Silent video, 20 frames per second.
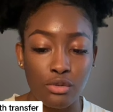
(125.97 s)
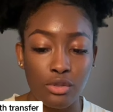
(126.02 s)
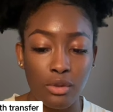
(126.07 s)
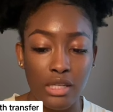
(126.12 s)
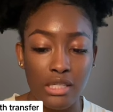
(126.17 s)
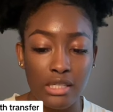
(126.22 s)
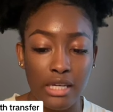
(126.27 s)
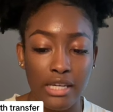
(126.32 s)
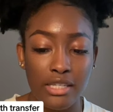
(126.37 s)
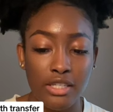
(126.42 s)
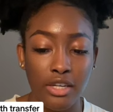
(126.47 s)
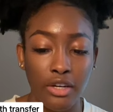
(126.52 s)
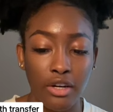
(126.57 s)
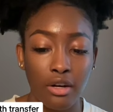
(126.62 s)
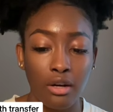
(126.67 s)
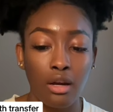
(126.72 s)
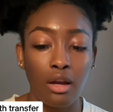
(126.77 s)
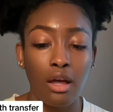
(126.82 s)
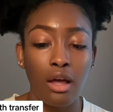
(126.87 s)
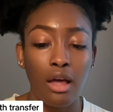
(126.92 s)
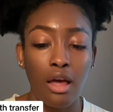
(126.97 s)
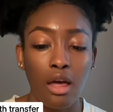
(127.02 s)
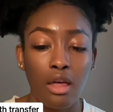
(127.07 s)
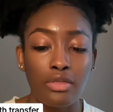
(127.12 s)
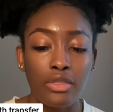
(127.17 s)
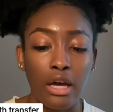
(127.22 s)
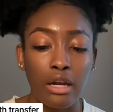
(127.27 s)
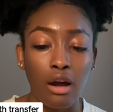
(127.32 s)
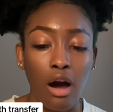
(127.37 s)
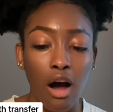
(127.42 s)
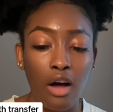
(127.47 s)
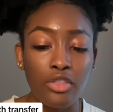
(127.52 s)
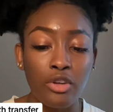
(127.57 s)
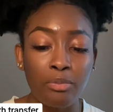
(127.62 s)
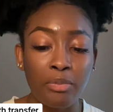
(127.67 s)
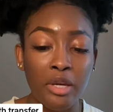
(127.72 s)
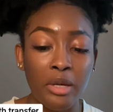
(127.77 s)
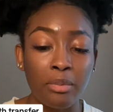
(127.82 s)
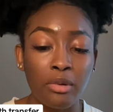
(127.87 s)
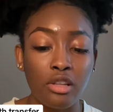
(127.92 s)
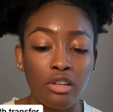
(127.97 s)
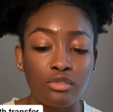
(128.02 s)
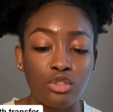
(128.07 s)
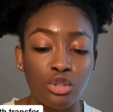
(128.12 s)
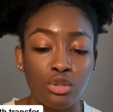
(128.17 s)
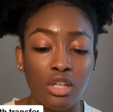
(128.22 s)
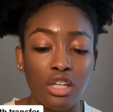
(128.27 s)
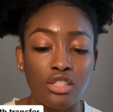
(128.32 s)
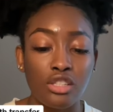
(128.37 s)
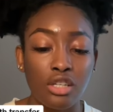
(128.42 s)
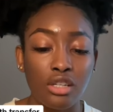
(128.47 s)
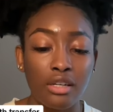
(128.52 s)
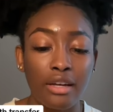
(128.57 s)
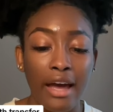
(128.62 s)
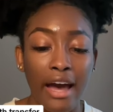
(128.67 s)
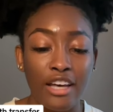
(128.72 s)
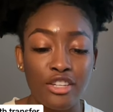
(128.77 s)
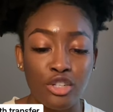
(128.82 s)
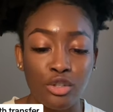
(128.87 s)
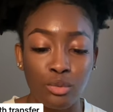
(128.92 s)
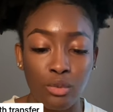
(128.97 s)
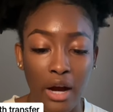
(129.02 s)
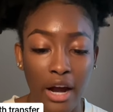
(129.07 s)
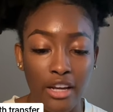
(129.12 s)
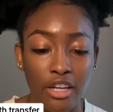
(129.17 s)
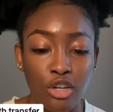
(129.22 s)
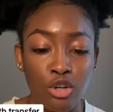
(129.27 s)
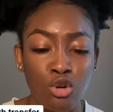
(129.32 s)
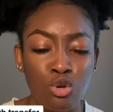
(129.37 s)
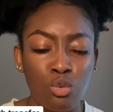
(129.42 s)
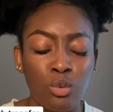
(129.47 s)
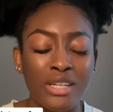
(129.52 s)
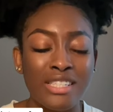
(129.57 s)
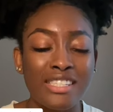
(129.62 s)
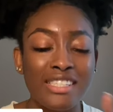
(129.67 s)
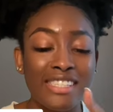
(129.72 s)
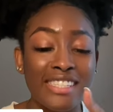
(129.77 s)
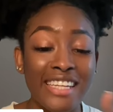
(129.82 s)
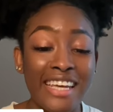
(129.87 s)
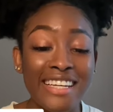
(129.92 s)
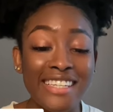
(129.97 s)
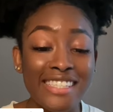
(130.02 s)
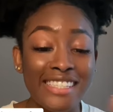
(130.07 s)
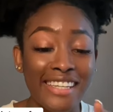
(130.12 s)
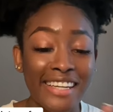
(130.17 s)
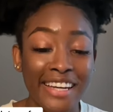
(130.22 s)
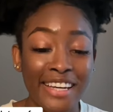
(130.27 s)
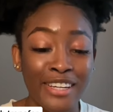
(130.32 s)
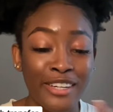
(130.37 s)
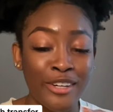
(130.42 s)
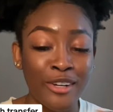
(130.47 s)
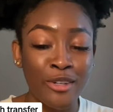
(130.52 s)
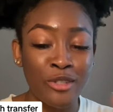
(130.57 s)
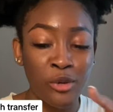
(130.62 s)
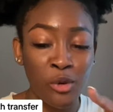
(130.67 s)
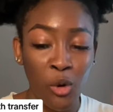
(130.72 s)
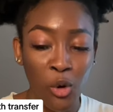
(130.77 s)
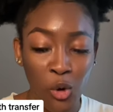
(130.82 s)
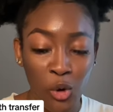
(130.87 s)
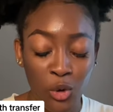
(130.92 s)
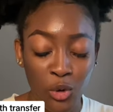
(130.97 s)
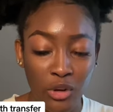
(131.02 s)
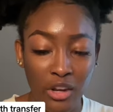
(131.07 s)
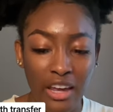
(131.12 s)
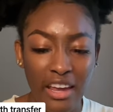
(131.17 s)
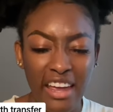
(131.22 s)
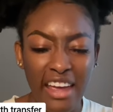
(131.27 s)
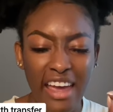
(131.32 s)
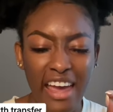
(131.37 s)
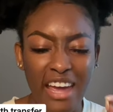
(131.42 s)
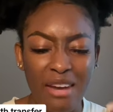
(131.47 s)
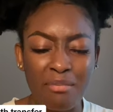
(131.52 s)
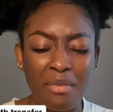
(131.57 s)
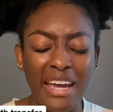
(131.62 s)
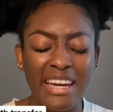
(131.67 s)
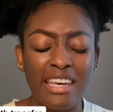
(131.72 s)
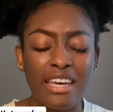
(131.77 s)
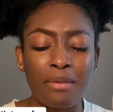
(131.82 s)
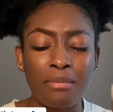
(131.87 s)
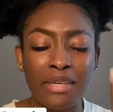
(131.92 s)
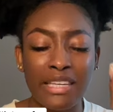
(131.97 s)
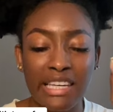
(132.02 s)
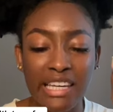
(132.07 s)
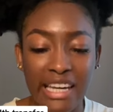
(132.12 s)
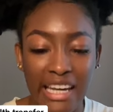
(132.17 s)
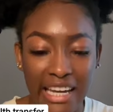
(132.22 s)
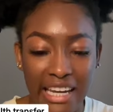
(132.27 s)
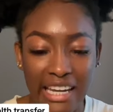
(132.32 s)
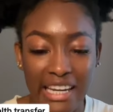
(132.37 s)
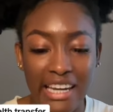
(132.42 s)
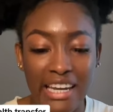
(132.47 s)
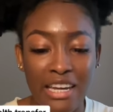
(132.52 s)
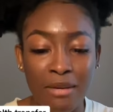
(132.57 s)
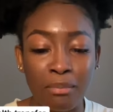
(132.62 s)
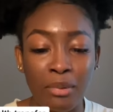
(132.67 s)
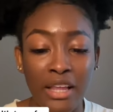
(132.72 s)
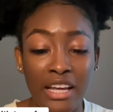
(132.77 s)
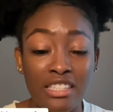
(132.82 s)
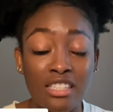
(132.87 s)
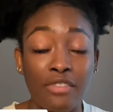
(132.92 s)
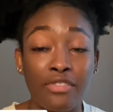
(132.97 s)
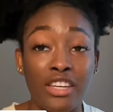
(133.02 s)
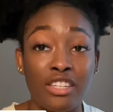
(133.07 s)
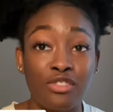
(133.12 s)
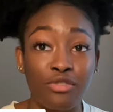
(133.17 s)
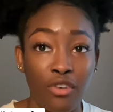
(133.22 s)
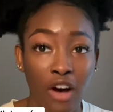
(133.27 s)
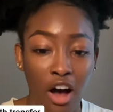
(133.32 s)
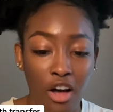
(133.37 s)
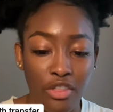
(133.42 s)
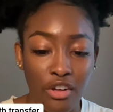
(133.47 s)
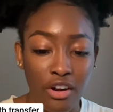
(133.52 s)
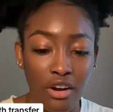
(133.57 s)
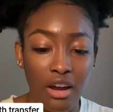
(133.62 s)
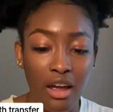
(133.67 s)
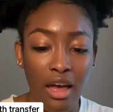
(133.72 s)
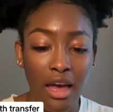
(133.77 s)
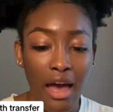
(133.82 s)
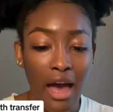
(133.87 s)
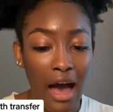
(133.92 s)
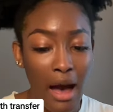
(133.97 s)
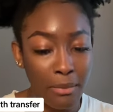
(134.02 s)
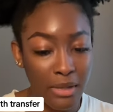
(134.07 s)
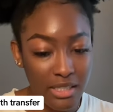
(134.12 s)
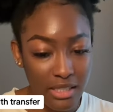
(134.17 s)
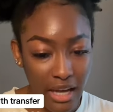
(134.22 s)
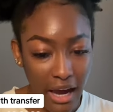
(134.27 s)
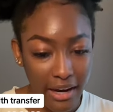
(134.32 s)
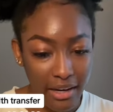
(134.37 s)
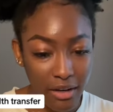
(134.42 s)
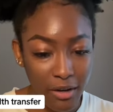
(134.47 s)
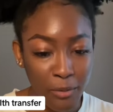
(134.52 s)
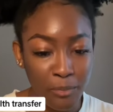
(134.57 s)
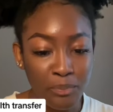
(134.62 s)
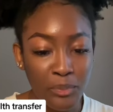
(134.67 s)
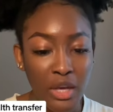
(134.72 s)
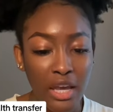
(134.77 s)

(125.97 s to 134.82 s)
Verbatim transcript: So it says here, "Then all the people of Judah took Azariah, who was 16 years old, and made him king in place of his father, Amaziah.